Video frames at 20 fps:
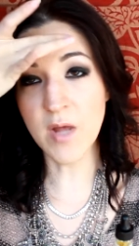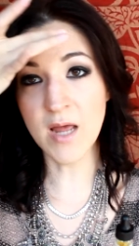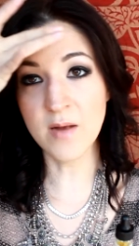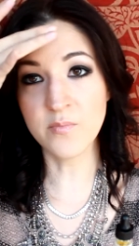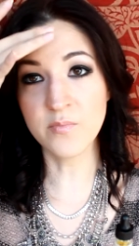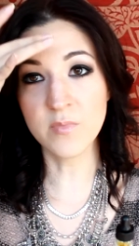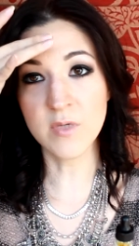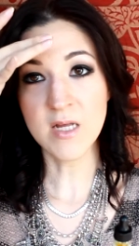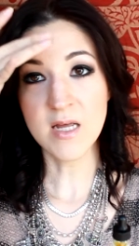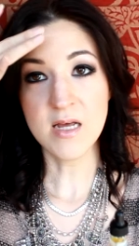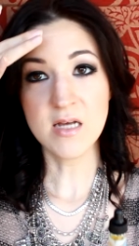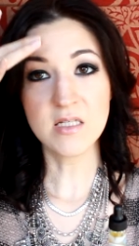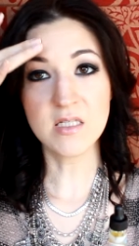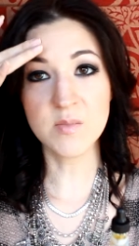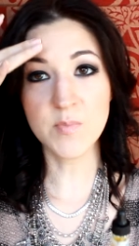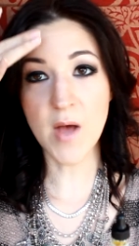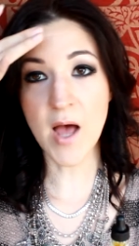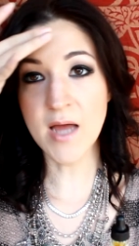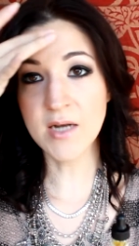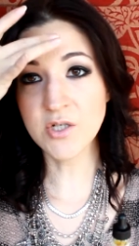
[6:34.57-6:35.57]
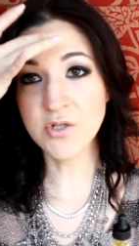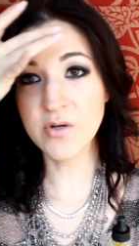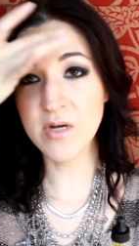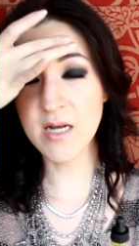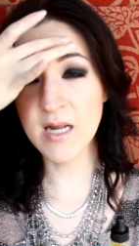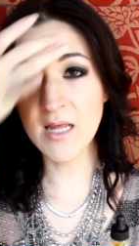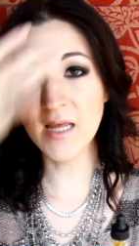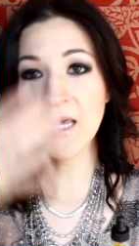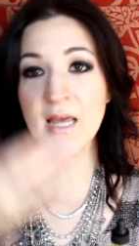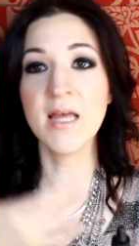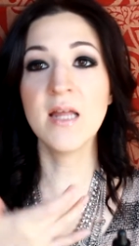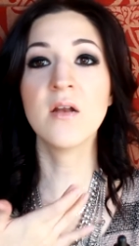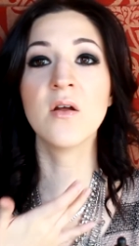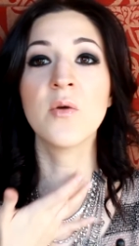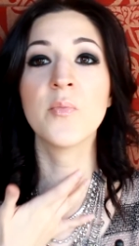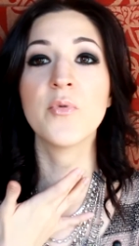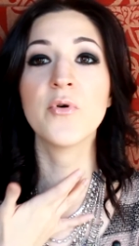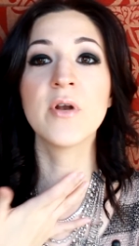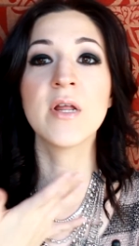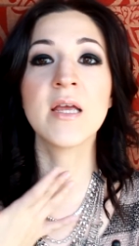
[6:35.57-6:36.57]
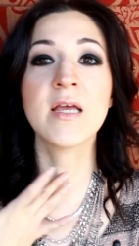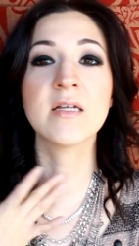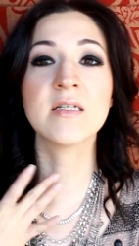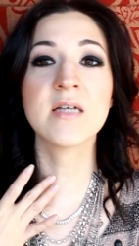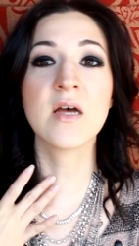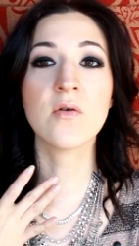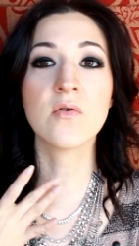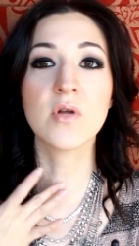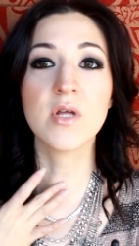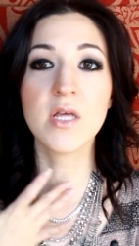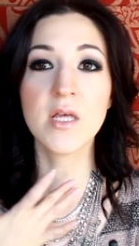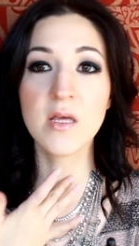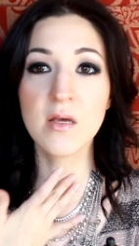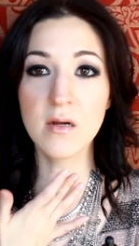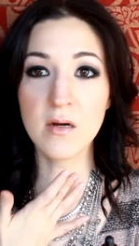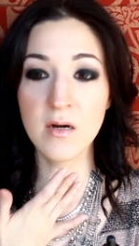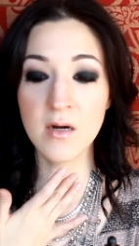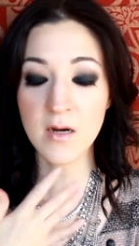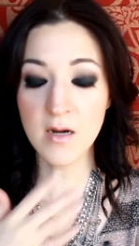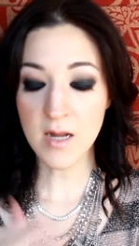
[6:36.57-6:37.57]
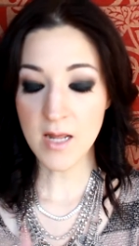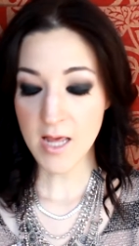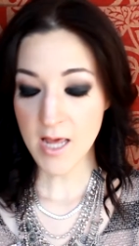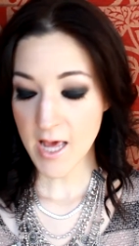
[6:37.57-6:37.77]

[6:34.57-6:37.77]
and spot treating it or putting it down here